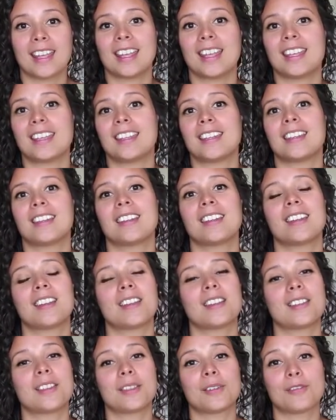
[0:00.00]
in
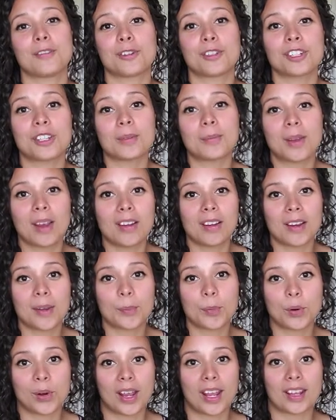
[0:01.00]
the Virgin Mary
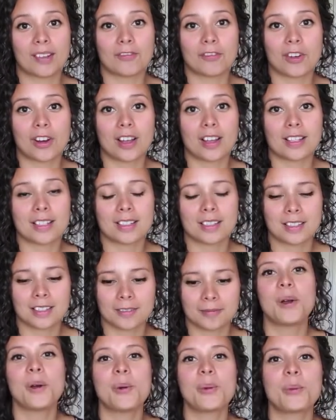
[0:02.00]
praying for us.
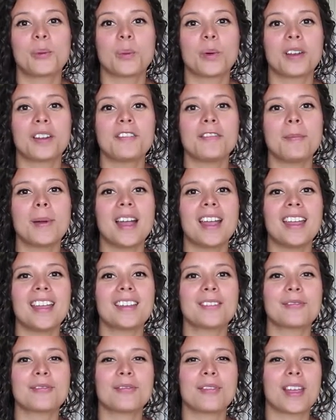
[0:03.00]
One of
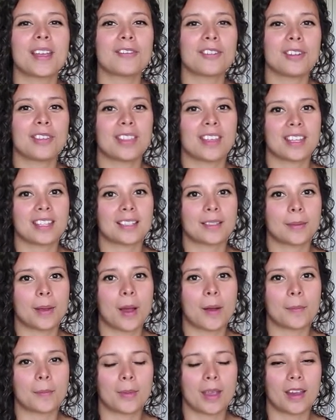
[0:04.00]
my favorite things
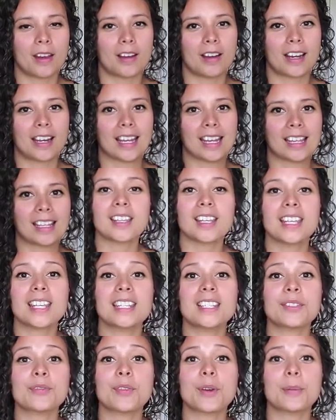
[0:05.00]
about Mary
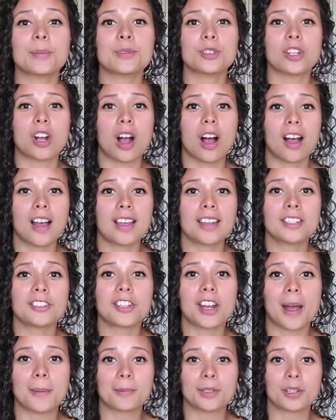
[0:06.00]
is from John
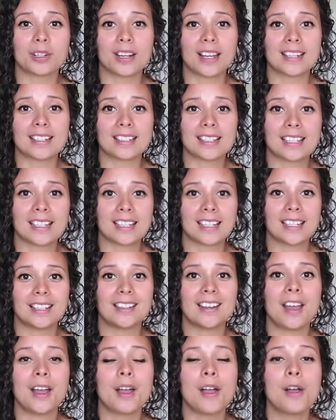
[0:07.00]
chapter
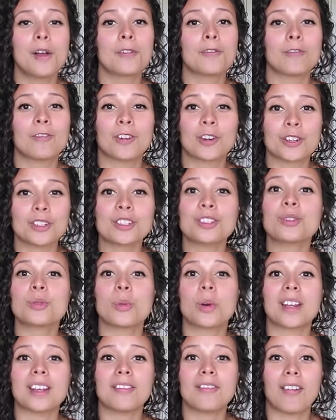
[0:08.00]
19, verse
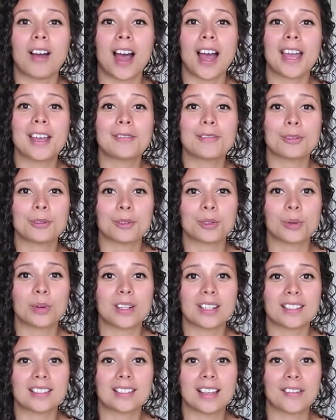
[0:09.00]
25 through
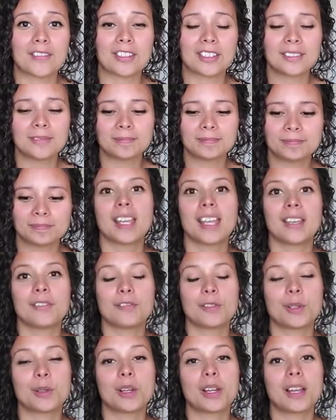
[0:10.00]
27. If
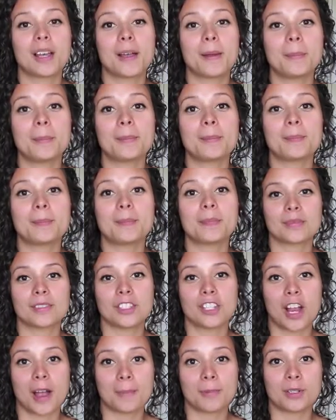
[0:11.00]
you look up
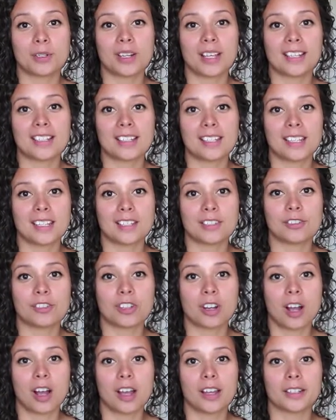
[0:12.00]
chapter 19 in
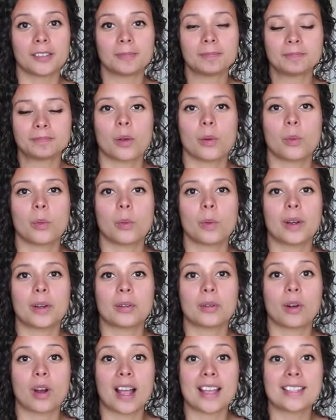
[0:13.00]
John, when
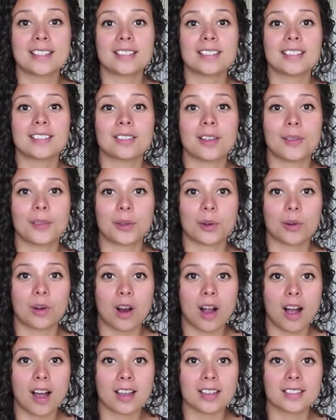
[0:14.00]
Christ is on the
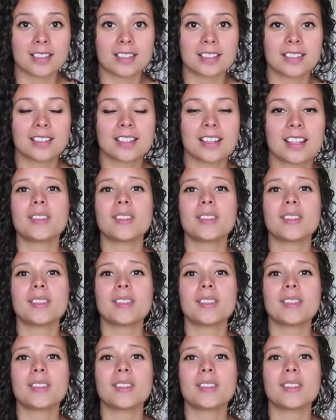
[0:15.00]
cross,